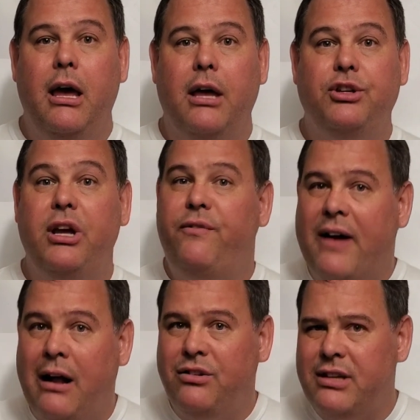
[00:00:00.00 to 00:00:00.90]
She had
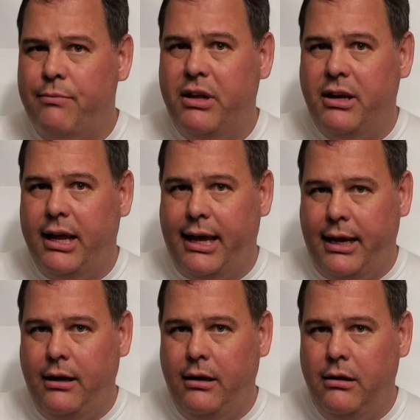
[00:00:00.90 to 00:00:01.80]
found something to
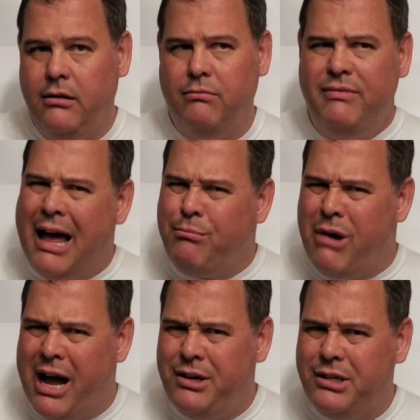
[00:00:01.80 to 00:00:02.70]
eat. Not
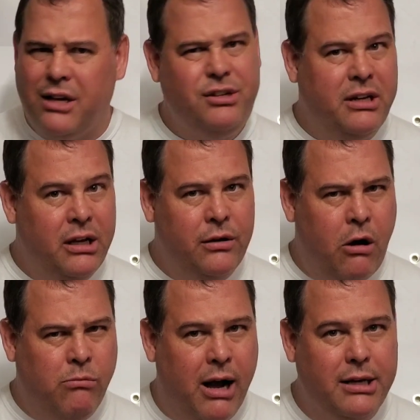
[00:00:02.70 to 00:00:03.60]
much, because she didn't
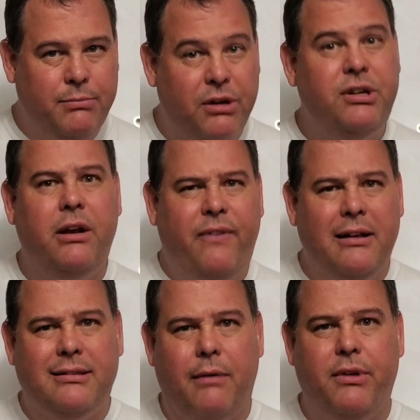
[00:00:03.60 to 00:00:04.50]
grow much, but she had
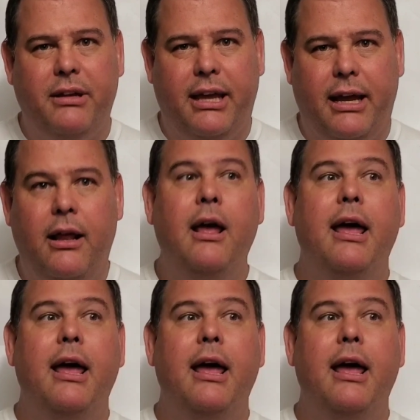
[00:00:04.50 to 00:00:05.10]
found something to eat,